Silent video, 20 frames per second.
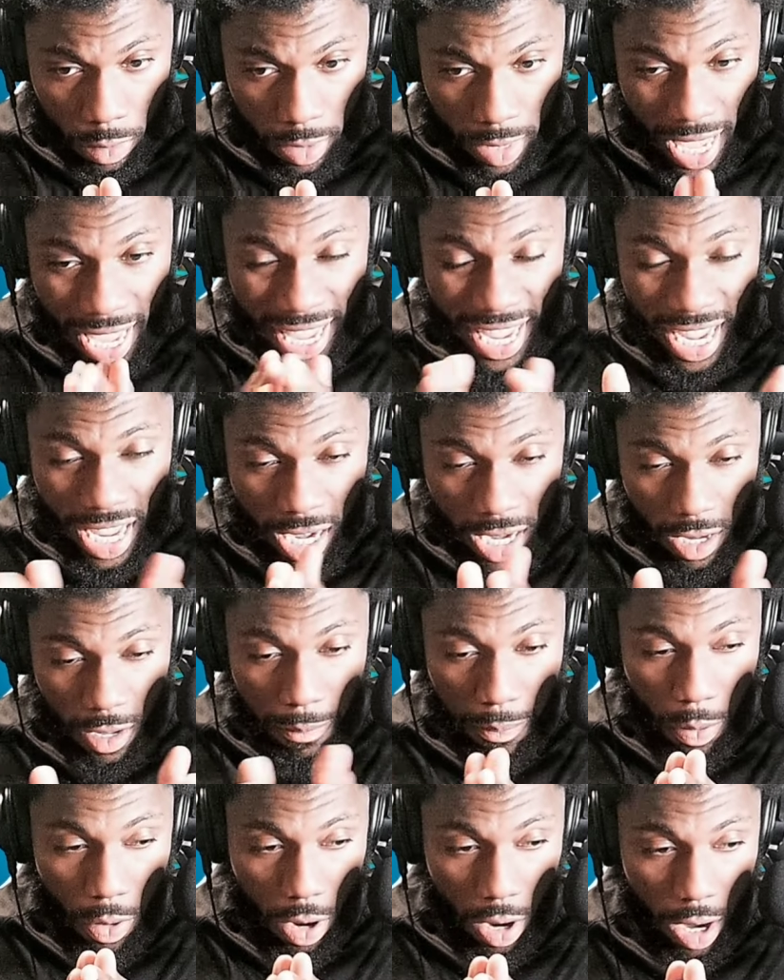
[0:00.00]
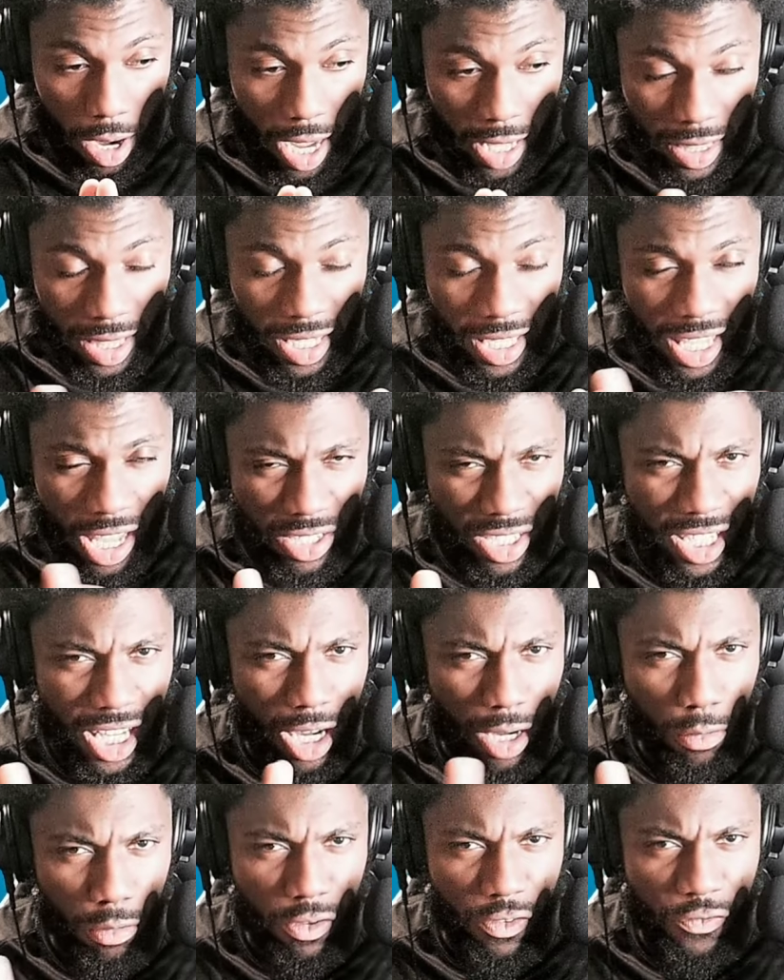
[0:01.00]
that ending part? I think y'all said
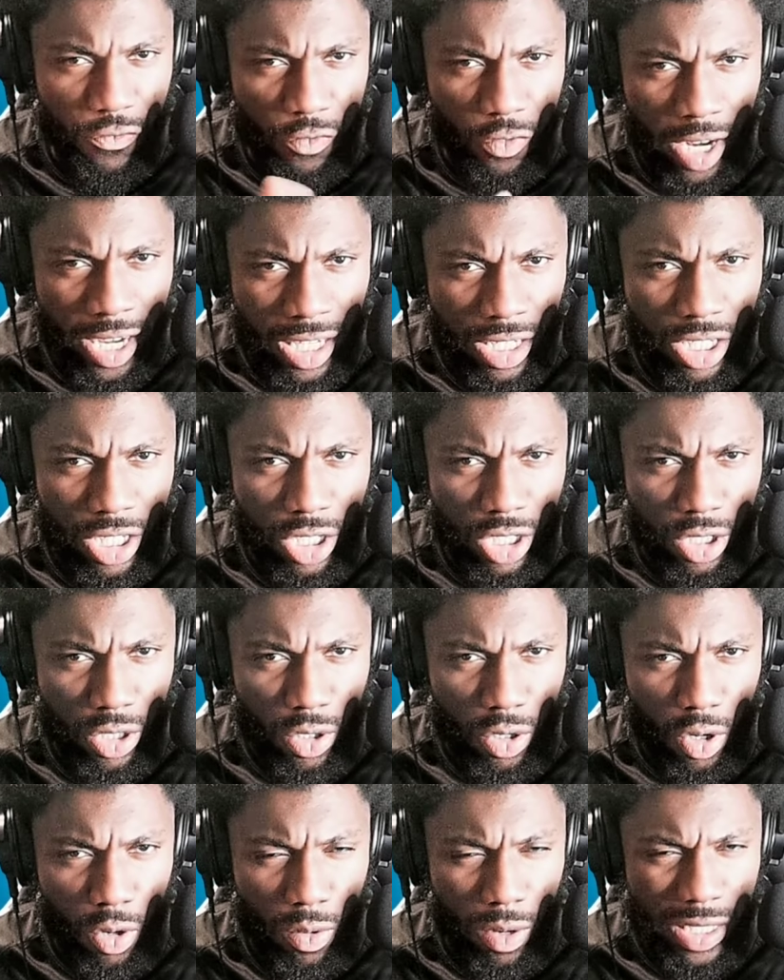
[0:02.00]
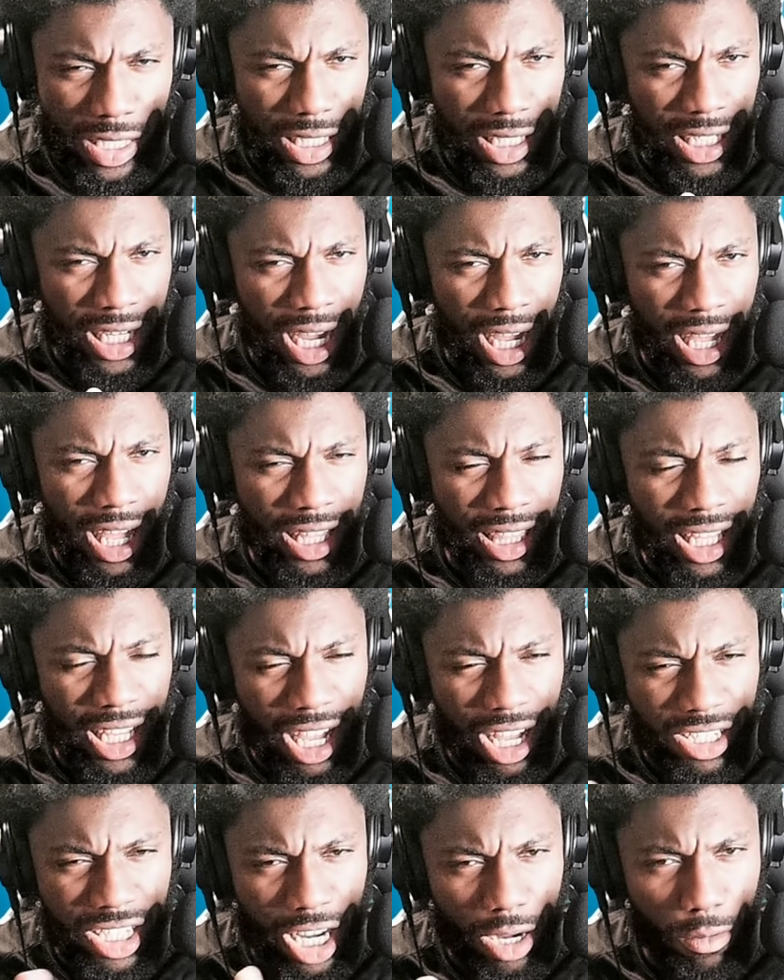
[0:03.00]
it was French, or was it? I think
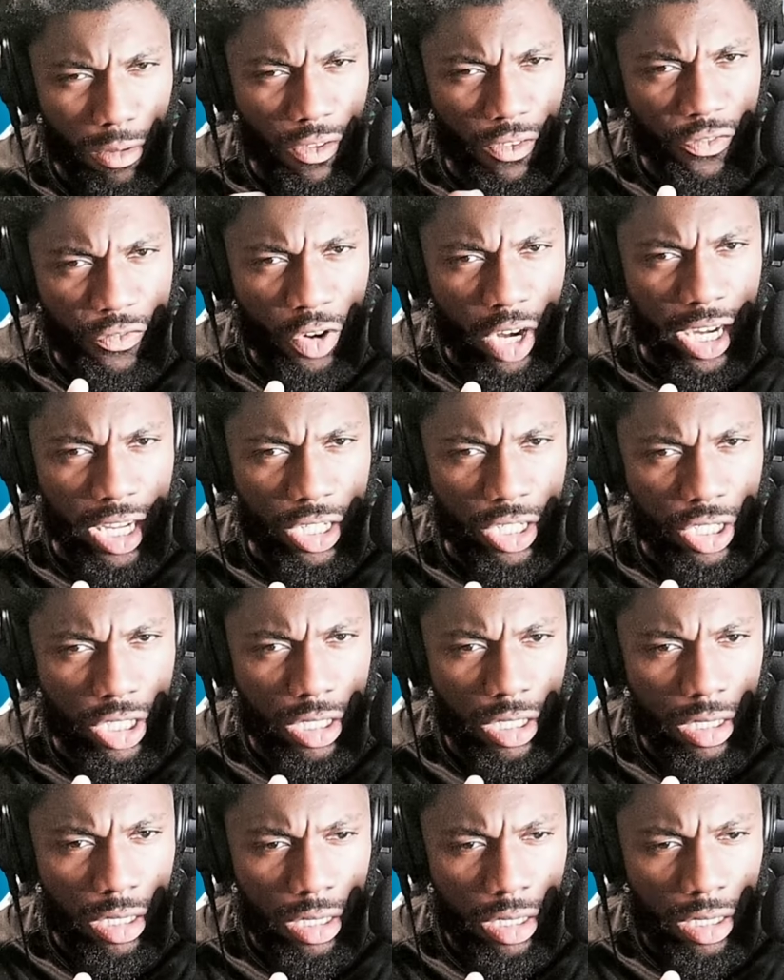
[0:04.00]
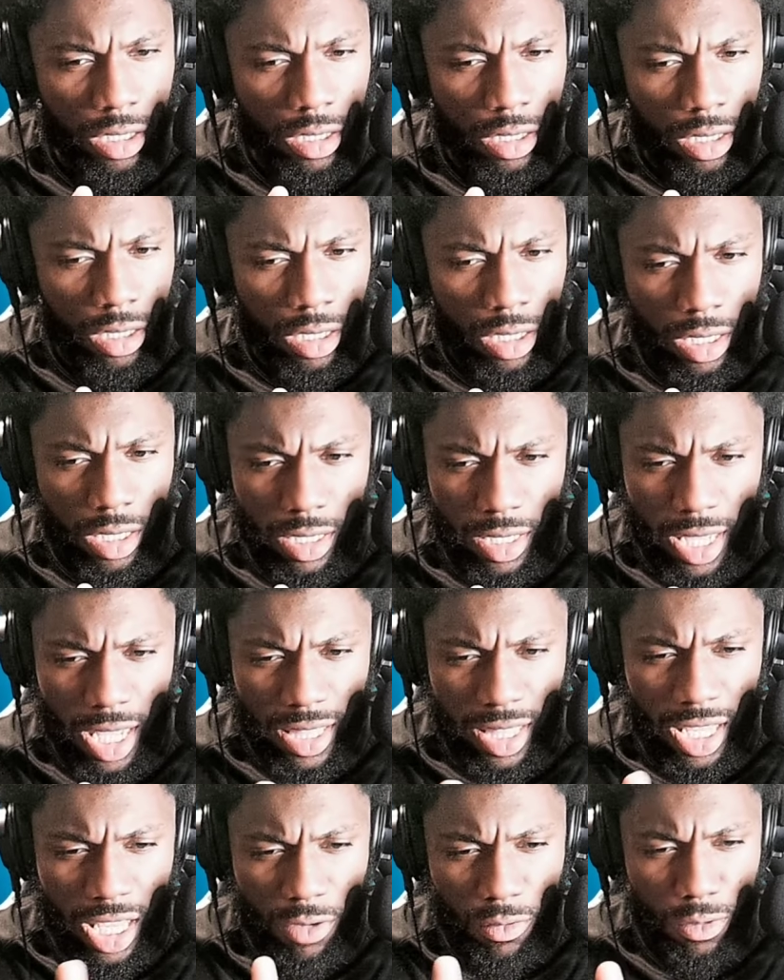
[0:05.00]
y'all said it was French. Yeah, I
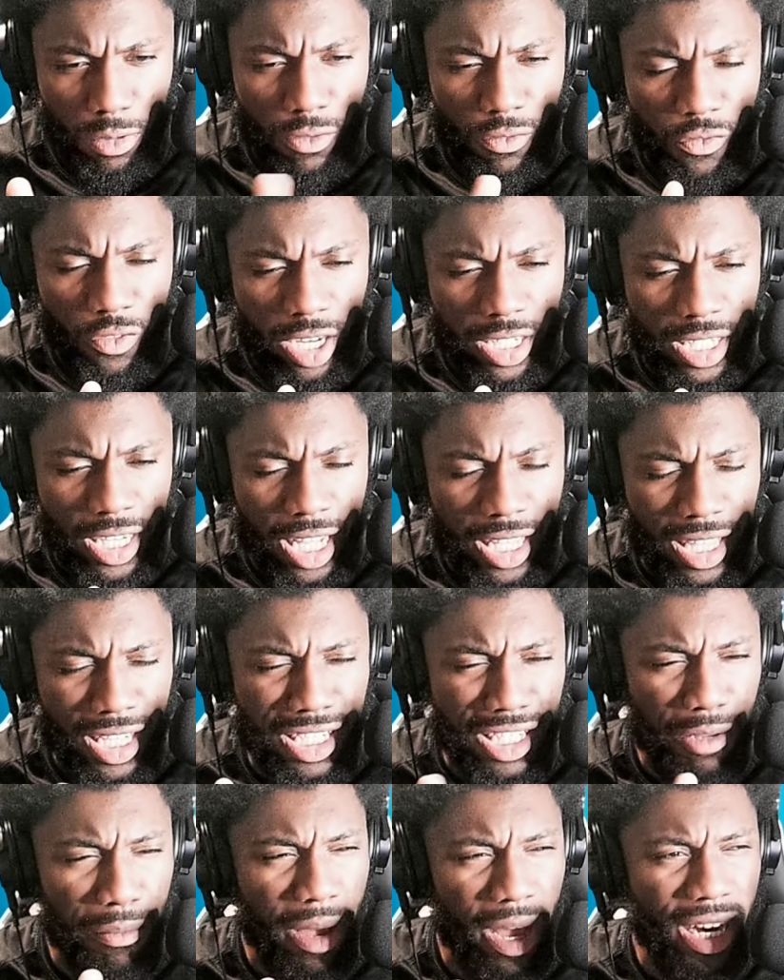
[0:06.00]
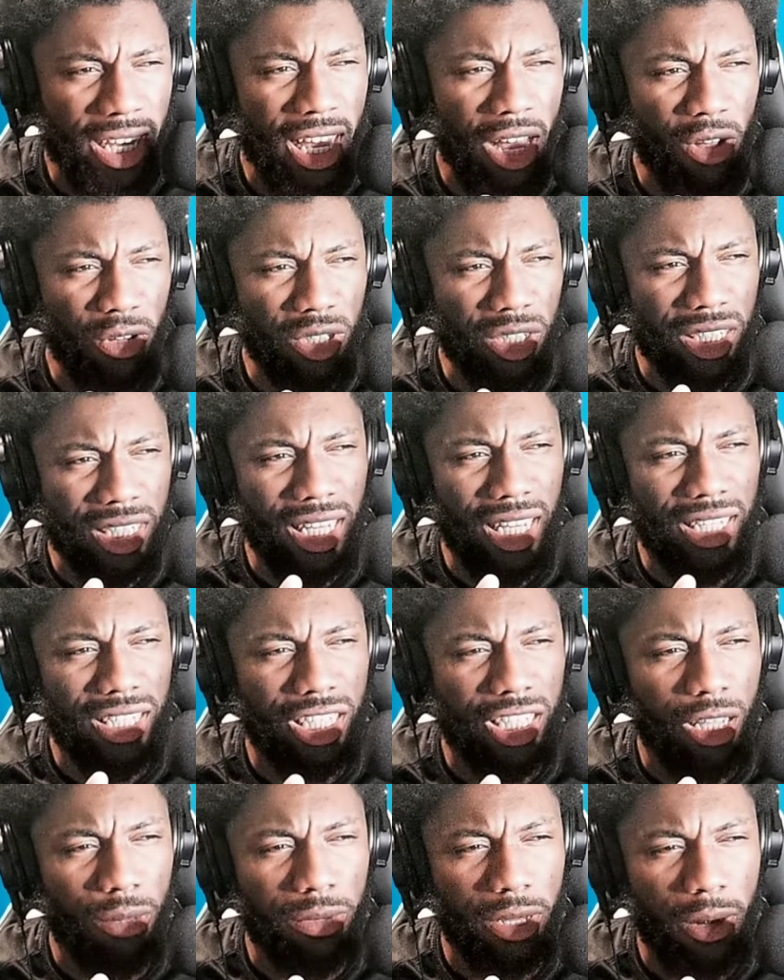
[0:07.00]
think it was French, and I think somebody else said
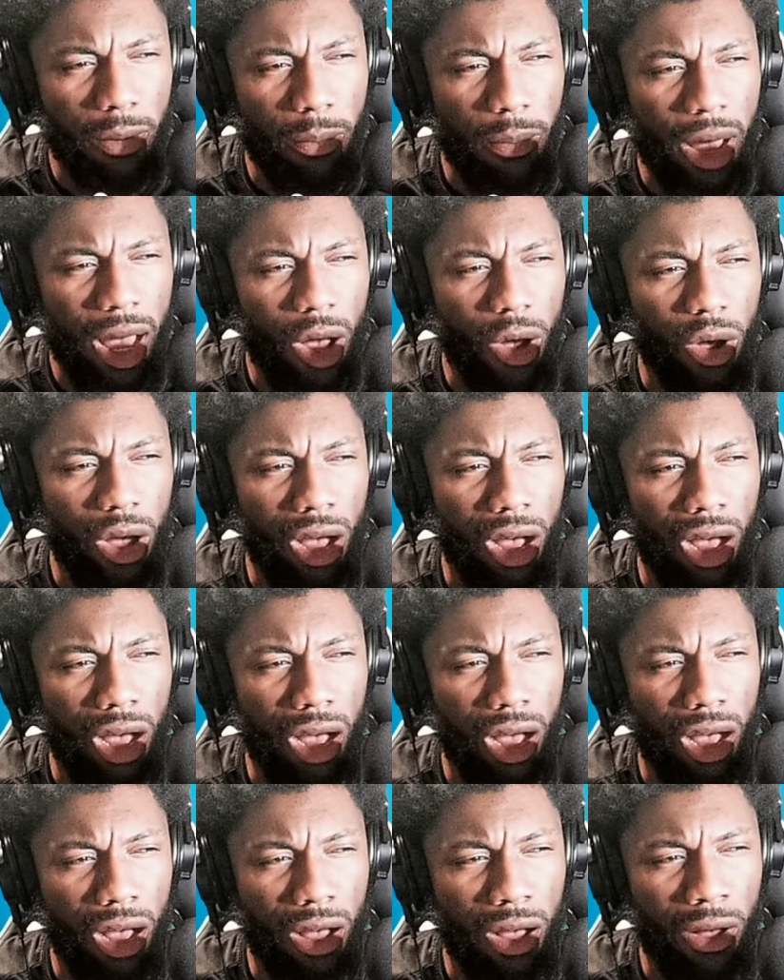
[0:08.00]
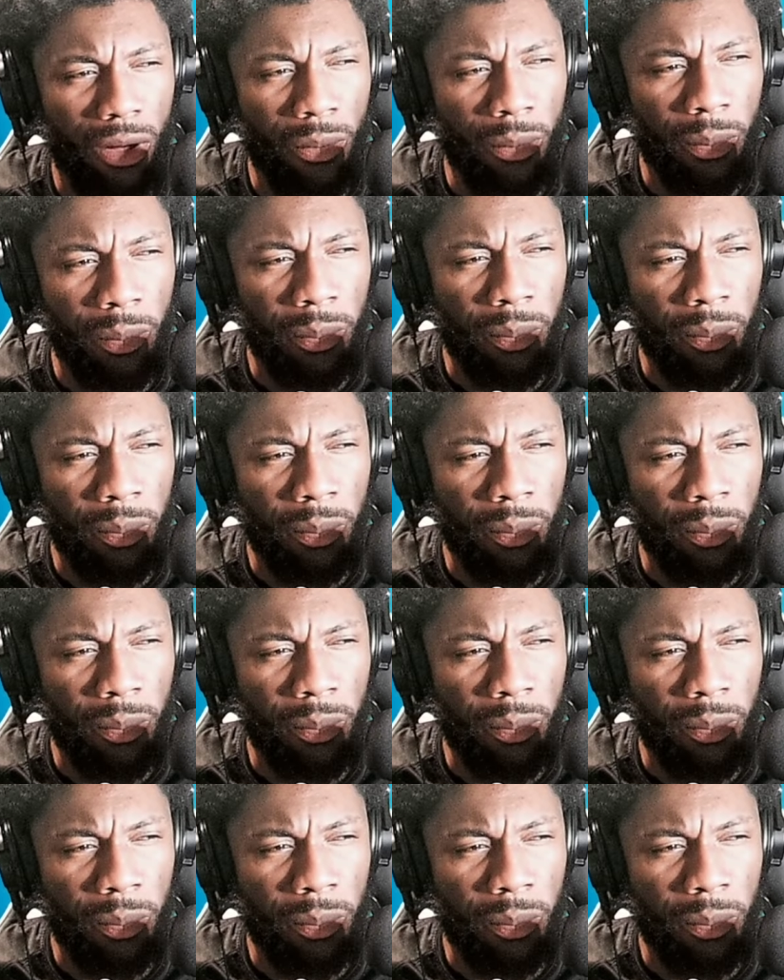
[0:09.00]
something about